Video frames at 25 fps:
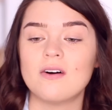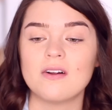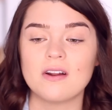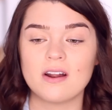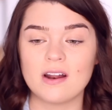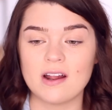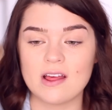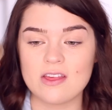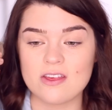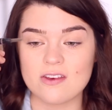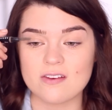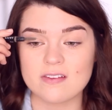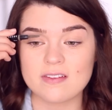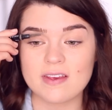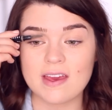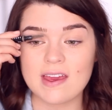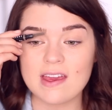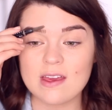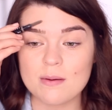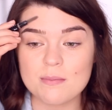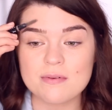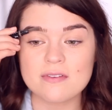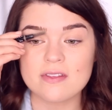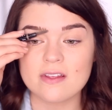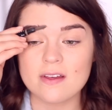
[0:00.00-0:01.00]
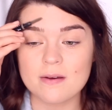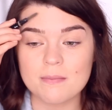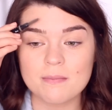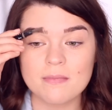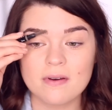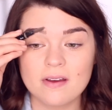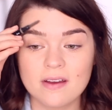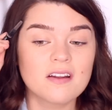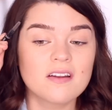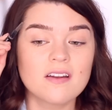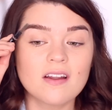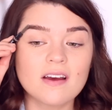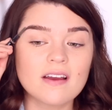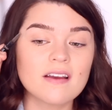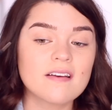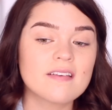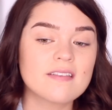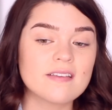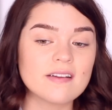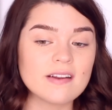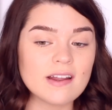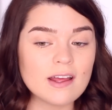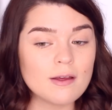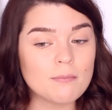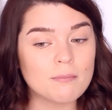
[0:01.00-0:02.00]
on, and it just keeps them
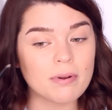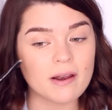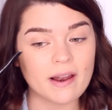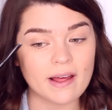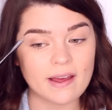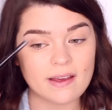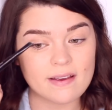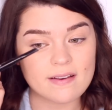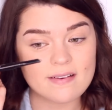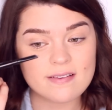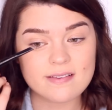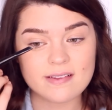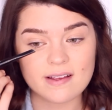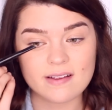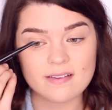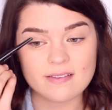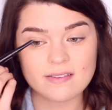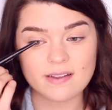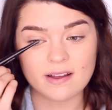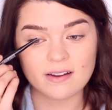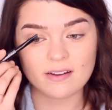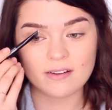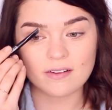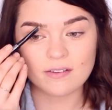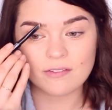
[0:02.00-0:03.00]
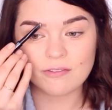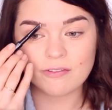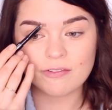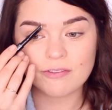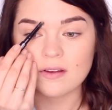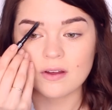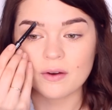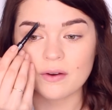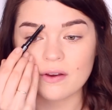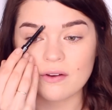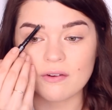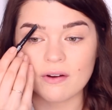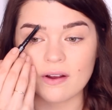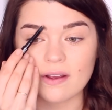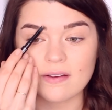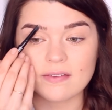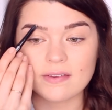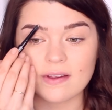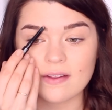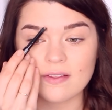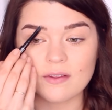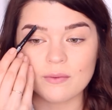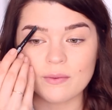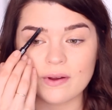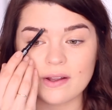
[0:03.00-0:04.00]
nice and in place instead of going
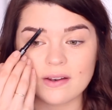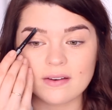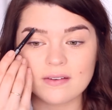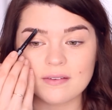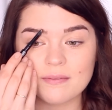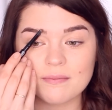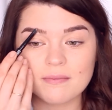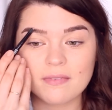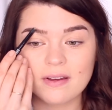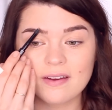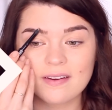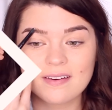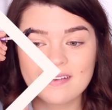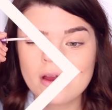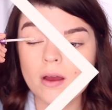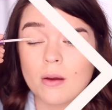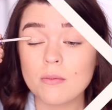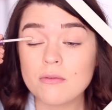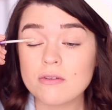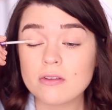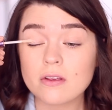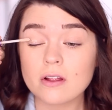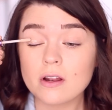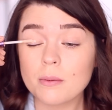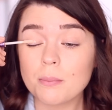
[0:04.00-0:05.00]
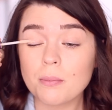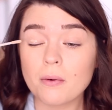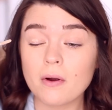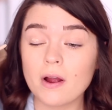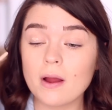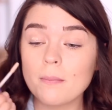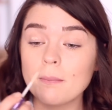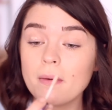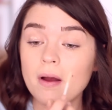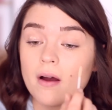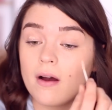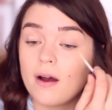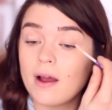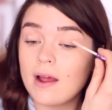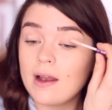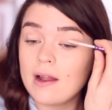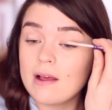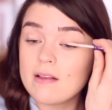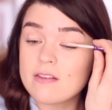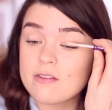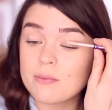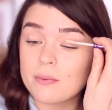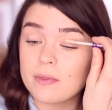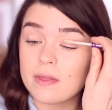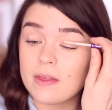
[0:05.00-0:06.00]
crazy in the wind. I'm just gonna prime my
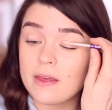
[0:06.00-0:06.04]
eyelids